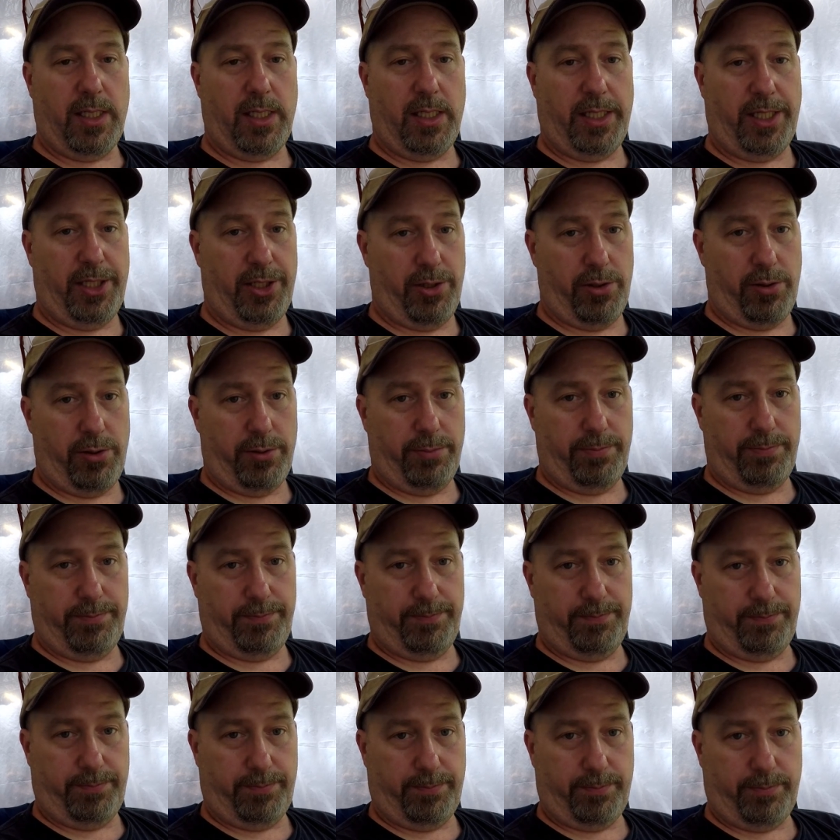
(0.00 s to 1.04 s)
inner
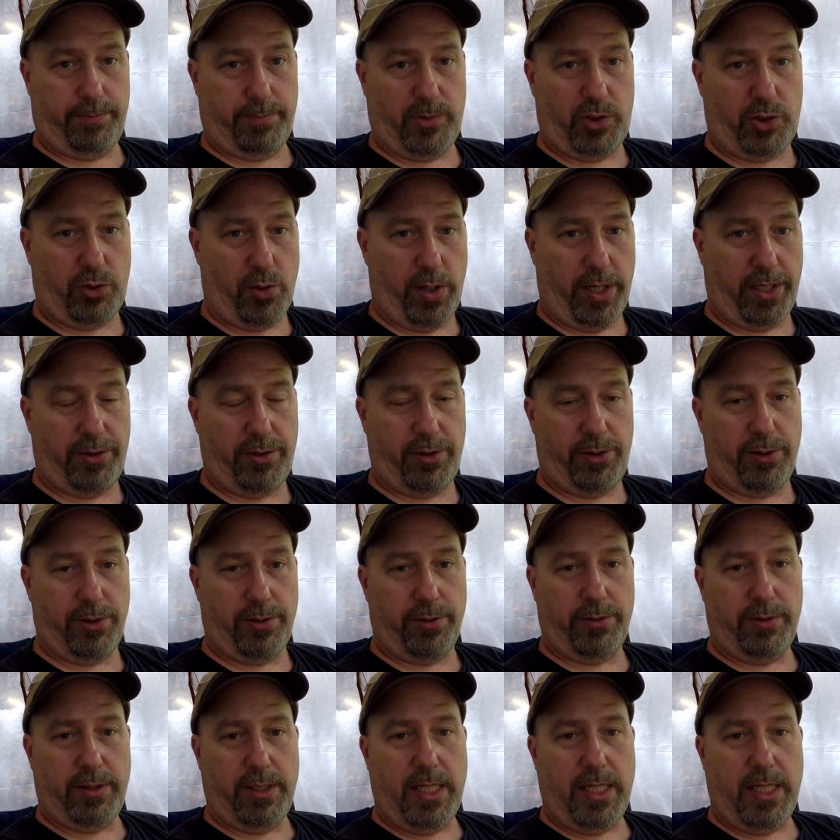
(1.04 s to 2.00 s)
strengthener,